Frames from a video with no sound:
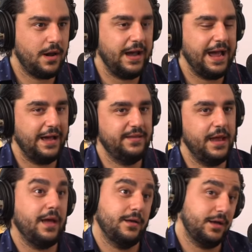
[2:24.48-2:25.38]
I
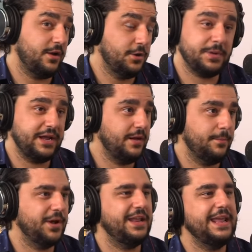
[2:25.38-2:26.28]
yeah, it could be.
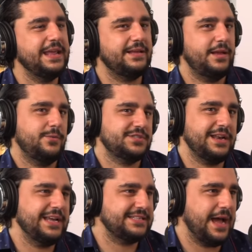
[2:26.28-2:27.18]
But he he was a
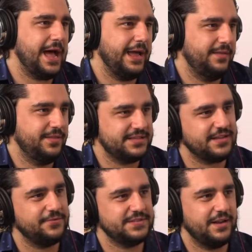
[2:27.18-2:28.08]
nice guy. This
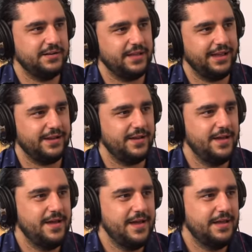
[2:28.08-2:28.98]
stuff is getting like
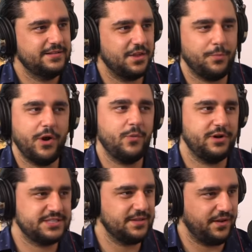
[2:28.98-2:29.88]
to the point where
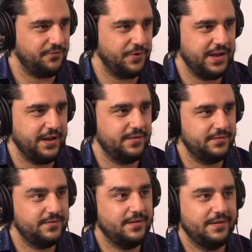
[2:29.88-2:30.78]
it's like
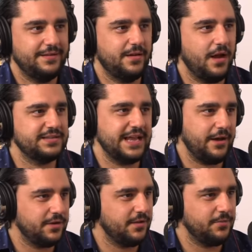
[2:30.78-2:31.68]
freaking us
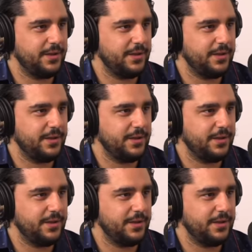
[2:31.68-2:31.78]
out a little